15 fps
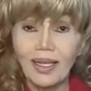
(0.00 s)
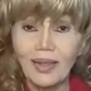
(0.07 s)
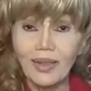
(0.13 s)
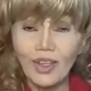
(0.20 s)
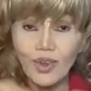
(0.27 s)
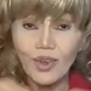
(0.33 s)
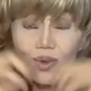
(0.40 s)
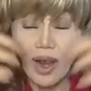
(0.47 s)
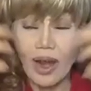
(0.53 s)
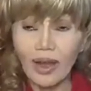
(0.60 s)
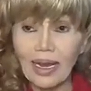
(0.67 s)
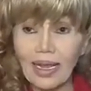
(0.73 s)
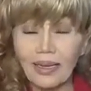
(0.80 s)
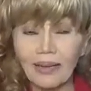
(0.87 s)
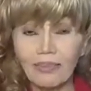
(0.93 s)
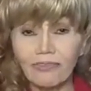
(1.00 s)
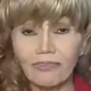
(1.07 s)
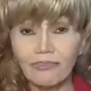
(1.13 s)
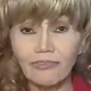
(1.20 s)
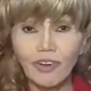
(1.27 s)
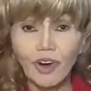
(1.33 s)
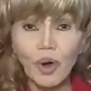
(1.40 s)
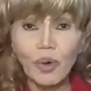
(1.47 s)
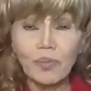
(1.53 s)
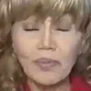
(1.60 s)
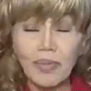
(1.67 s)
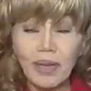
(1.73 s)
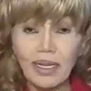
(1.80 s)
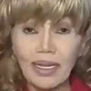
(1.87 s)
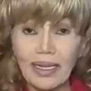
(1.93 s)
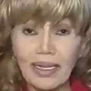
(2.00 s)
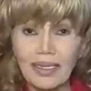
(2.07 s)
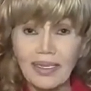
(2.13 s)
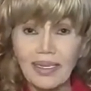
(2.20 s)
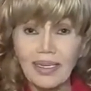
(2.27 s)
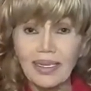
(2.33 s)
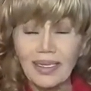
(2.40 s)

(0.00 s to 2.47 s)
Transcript: You are like 4 million